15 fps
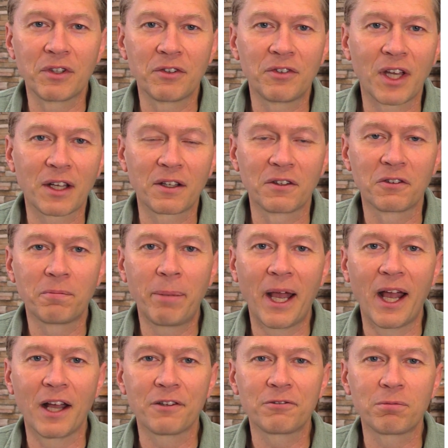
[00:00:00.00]
seconds
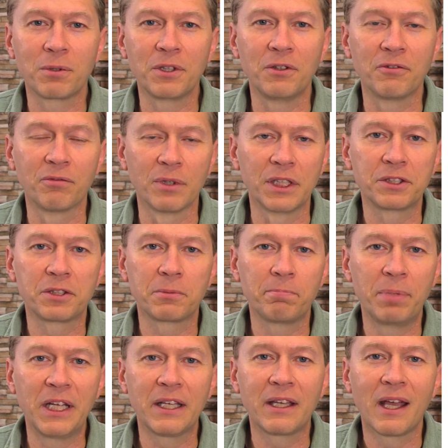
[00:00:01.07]
past when you've reached
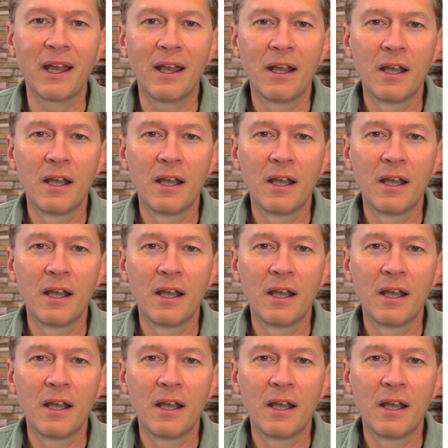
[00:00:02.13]
peak